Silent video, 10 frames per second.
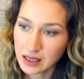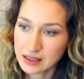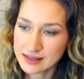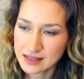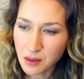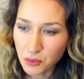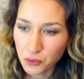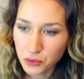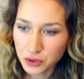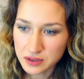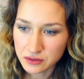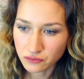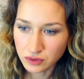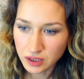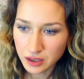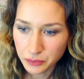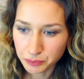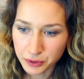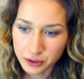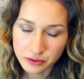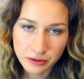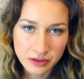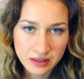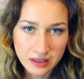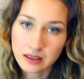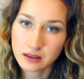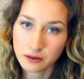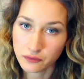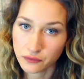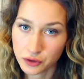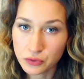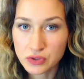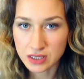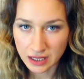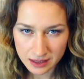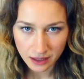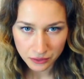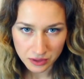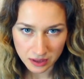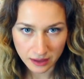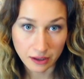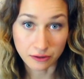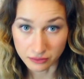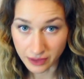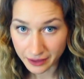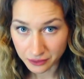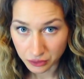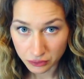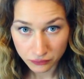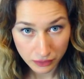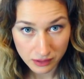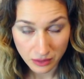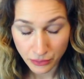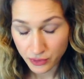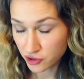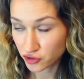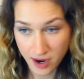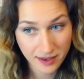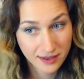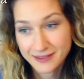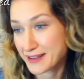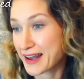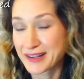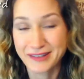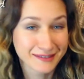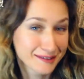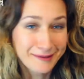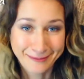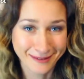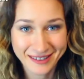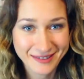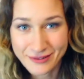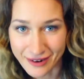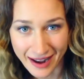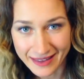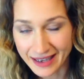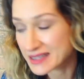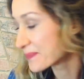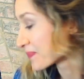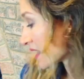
Some oils really burn your skin if used undiluted, like oregano, for example. I tried, and you don't want to try that.